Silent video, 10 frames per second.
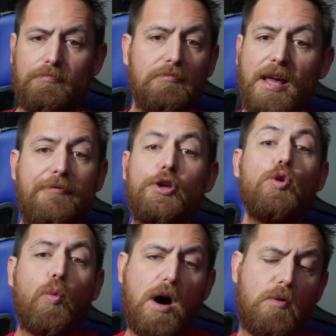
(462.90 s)
if you
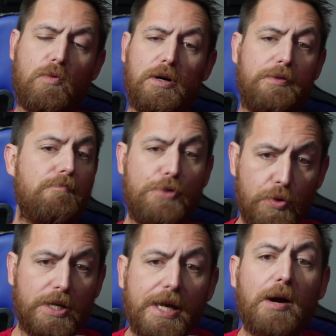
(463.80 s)
want one, you
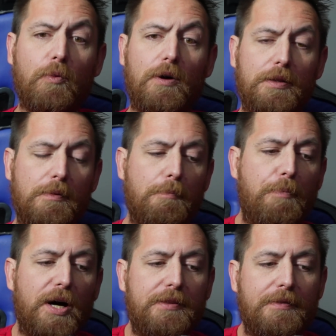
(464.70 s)
can get one.
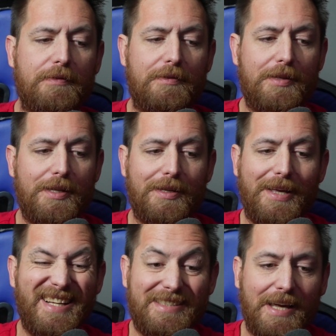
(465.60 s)
But
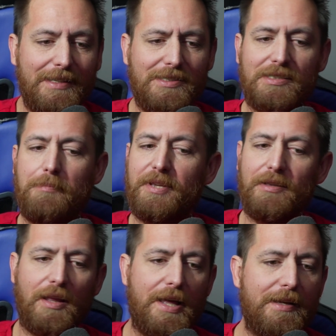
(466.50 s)
it takes something
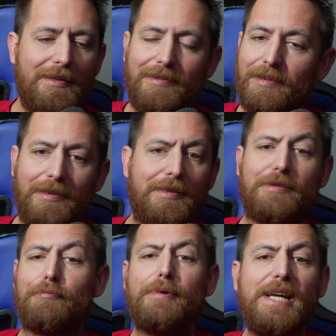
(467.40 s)
like 3